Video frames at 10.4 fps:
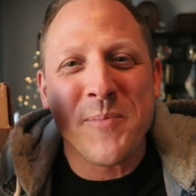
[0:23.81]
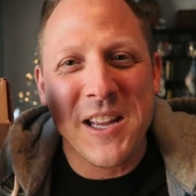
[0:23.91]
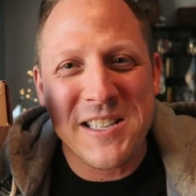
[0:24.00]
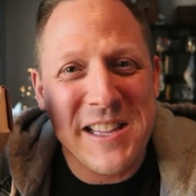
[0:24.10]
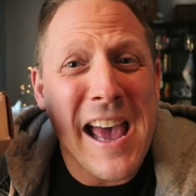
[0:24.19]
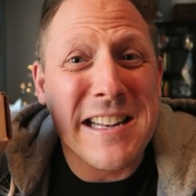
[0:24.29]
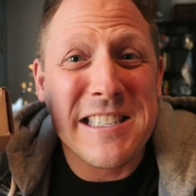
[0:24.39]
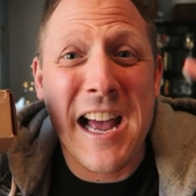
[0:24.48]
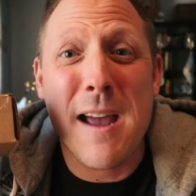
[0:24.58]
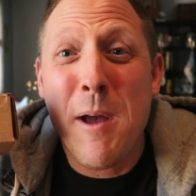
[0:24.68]
It is
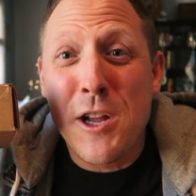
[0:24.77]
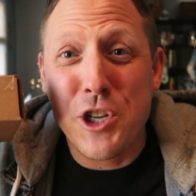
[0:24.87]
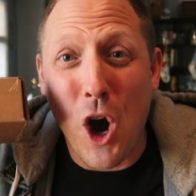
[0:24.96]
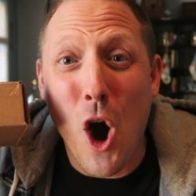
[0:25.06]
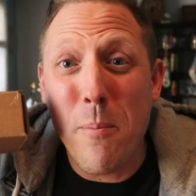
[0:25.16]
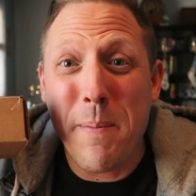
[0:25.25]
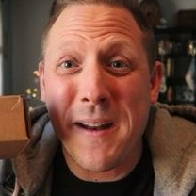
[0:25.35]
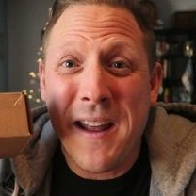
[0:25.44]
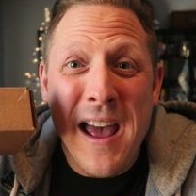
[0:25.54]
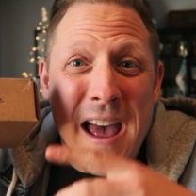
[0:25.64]
that time to
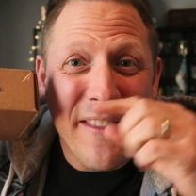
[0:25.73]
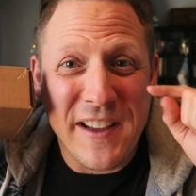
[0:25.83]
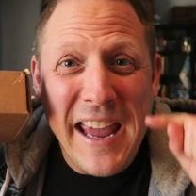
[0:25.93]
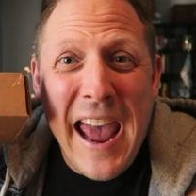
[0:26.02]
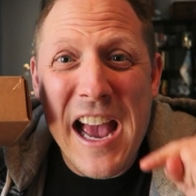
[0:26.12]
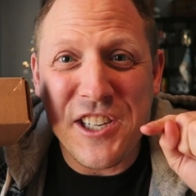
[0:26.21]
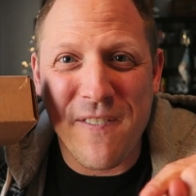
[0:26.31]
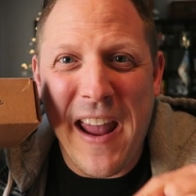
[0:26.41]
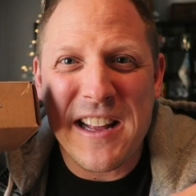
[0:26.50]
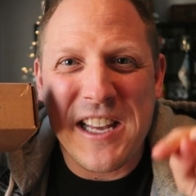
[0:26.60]
open the Cache
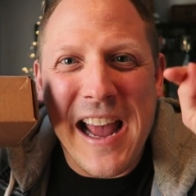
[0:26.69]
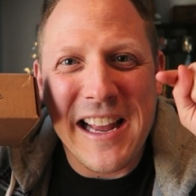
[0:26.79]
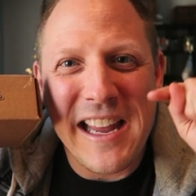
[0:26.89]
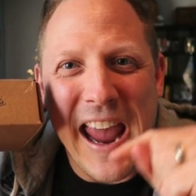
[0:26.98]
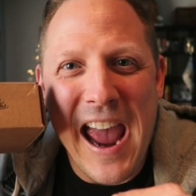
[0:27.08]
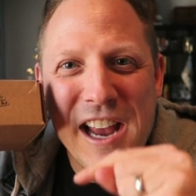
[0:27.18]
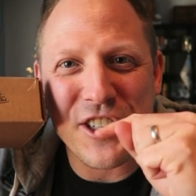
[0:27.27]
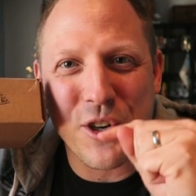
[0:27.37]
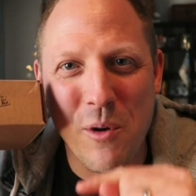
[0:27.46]
Advance Cache